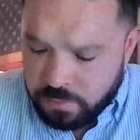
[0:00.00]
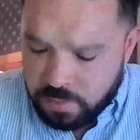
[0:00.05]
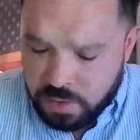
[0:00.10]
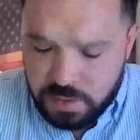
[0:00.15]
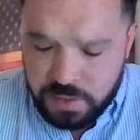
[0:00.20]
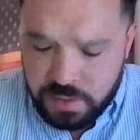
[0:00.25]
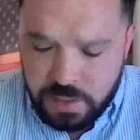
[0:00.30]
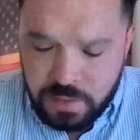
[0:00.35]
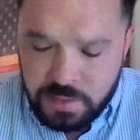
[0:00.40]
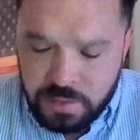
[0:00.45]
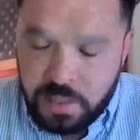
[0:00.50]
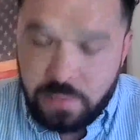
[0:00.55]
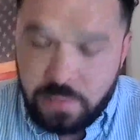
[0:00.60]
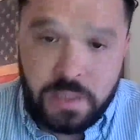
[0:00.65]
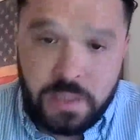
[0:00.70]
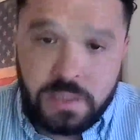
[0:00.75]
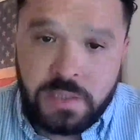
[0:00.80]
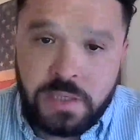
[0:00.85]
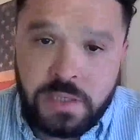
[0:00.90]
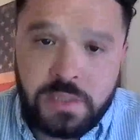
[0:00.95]
Just sounds like
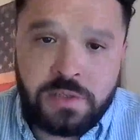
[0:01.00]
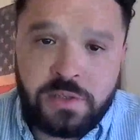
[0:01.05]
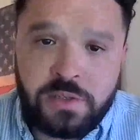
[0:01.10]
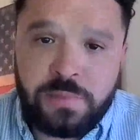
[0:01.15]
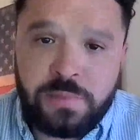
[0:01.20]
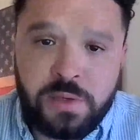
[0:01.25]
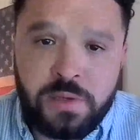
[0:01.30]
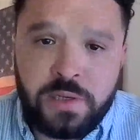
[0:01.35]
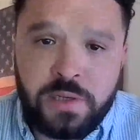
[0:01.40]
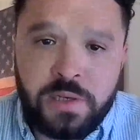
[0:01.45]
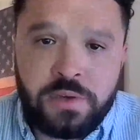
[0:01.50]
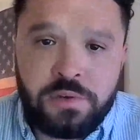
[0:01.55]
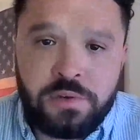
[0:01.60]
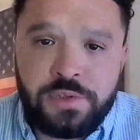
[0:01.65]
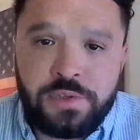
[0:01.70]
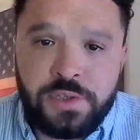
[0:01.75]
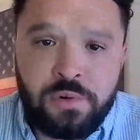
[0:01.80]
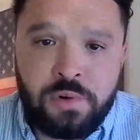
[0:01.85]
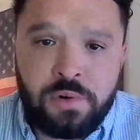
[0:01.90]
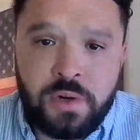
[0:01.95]
Manchester is building a
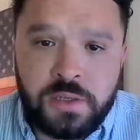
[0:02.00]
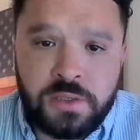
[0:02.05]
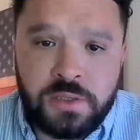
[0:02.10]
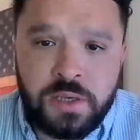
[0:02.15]
new store.